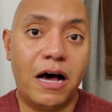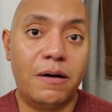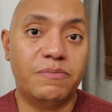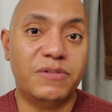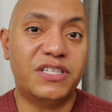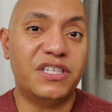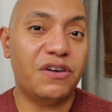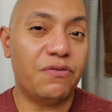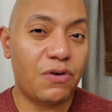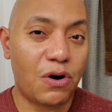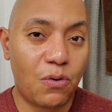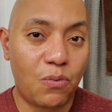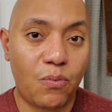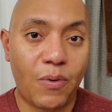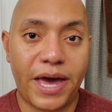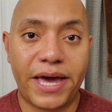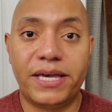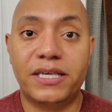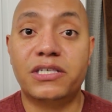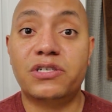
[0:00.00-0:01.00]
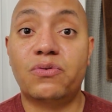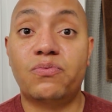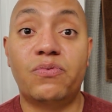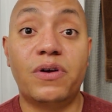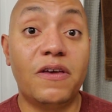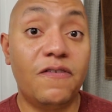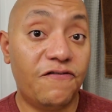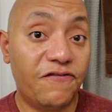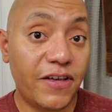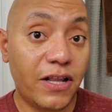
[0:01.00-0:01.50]
zero waste,
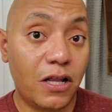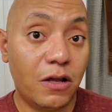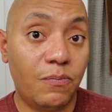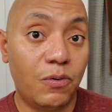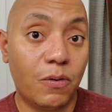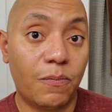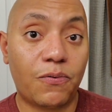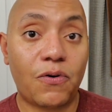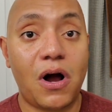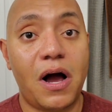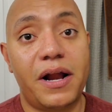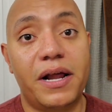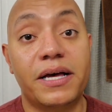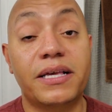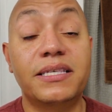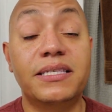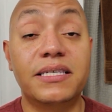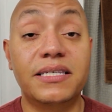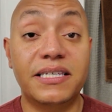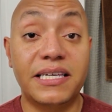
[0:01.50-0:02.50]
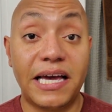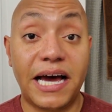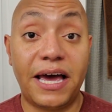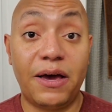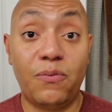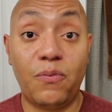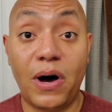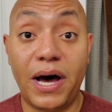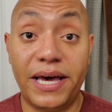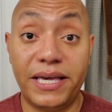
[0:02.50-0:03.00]
refillable products,
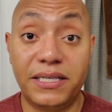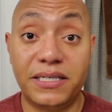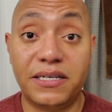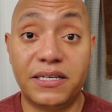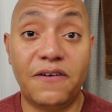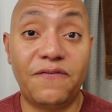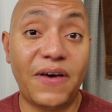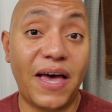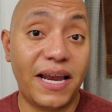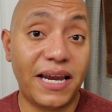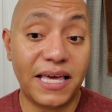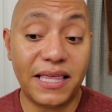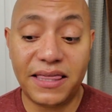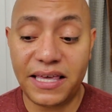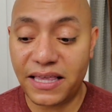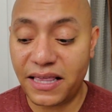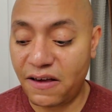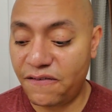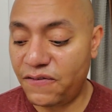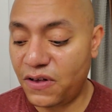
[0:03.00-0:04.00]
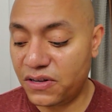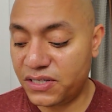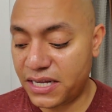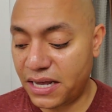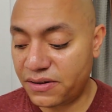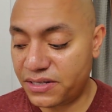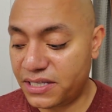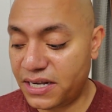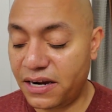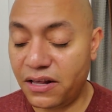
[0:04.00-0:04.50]
DIY stuff, anything that falls
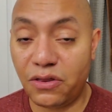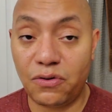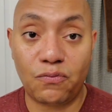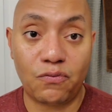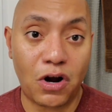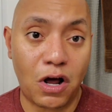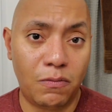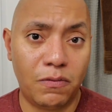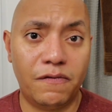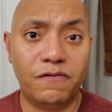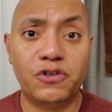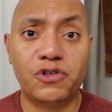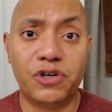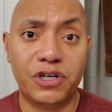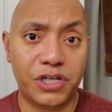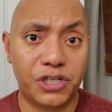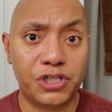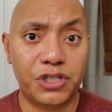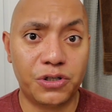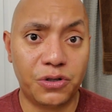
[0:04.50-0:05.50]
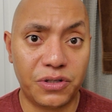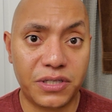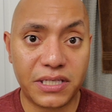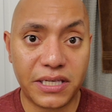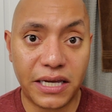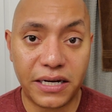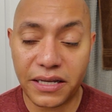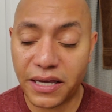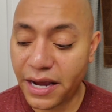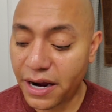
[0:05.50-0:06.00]
outside of the realm of traditional
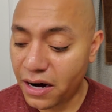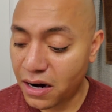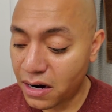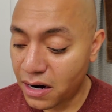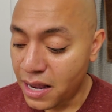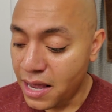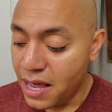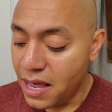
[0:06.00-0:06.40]
skincare,